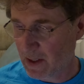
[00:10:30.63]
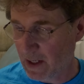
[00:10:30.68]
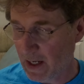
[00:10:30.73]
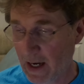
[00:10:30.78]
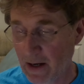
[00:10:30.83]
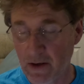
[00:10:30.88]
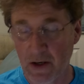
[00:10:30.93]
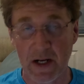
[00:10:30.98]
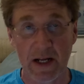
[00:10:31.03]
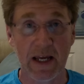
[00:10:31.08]

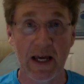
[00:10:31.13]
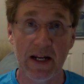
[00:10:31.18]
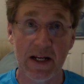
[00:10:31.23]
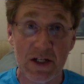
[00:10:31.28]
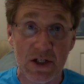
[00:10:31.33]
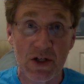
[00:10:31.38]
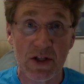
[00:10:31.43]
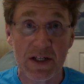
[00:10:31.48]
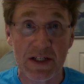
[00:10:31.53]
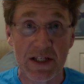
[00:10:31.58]
How did I get
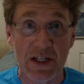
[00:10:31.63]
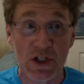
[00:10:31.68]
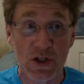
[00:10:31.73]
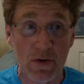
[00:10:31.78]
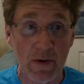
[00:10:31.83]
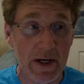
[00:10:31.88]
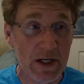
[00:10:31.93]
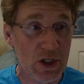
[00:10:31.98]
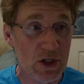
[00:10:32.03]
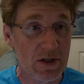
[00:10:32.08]
into this
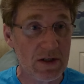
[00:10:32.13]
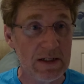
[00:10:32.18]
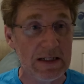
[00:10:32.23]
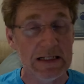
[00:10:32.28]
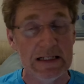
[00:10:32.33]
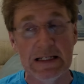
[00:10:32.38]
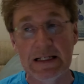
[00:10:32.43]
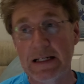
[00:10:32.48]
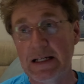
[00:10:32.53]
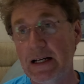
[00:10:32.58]
situation?
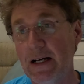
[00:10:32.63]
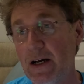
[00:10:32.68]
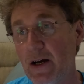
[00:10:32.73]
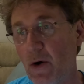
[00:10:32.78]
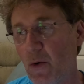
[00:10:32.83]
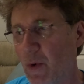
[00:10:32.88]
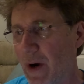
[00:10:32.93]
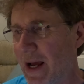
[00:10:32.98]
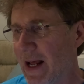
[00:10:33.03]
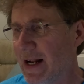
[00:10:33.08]

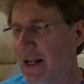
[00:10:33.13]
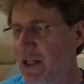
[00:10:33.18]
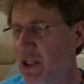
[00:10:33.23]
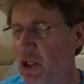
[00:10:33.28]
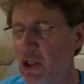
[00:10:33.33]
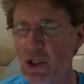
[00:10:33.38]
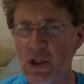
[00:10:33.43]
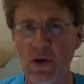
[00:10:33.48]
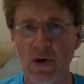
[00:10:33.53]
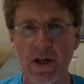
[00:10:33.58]
Well, it
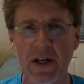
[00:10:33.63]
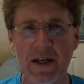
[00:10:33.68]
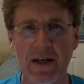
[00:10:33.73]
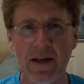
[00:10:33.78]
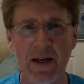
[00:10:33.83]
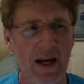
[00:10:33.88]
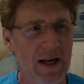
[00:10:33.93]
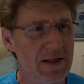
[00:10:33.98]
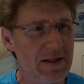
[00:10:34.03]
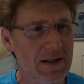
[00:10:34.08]
just sort of
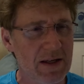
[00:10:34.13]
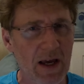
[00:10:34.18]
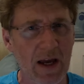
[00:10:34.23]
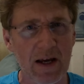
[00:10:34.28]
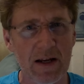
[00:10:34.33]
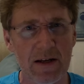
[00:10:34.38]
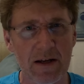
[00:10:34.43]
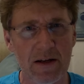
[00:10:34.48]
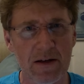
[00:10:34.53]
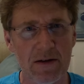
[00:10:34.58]

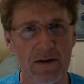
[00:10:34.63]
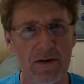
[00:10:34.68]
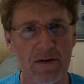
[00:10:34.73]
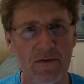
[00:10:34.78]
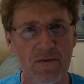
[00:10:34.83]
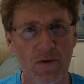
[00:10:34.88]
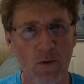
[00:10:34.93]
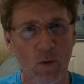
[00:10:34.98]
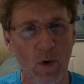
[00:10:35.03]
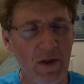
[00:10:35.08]
cascaded
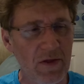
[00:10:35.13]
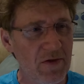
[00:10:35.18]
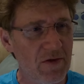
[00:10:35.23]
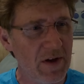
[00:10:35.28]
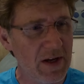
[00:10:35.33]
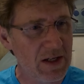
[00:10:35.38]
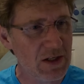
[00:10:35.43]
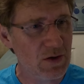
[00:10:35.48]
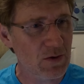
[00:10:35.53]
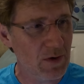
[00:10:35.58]
from one
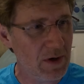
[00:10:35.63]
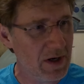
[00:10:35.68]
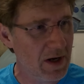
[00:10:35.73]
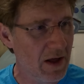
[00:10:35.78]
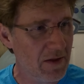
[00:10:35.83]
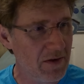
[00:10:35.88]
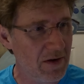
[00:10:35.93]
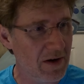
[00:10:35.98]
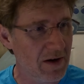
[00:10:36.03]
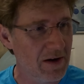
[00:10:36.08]
thing to
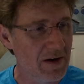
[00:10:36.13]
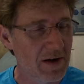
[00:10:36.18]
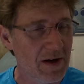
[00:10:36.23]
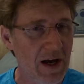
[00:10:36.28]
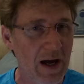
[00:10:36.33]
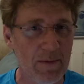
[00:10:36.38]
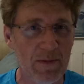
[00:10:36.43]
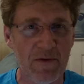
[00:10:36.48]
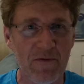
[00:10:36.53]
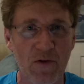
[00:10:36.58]
another,
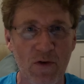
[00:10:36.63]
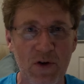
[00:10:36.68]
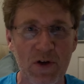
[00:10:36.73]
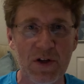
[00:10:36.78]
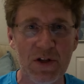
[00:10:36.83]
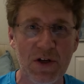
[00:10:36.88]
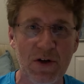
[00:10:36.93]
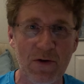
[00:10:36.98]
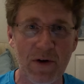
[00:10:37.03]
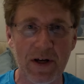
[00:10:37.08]
and before
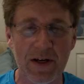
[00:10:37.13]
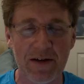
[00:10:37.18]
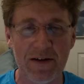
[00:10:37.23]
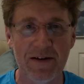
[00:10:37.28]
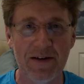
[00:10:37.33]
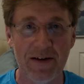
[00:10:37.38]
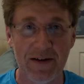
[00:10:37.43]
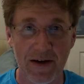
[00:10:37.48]
you knew it,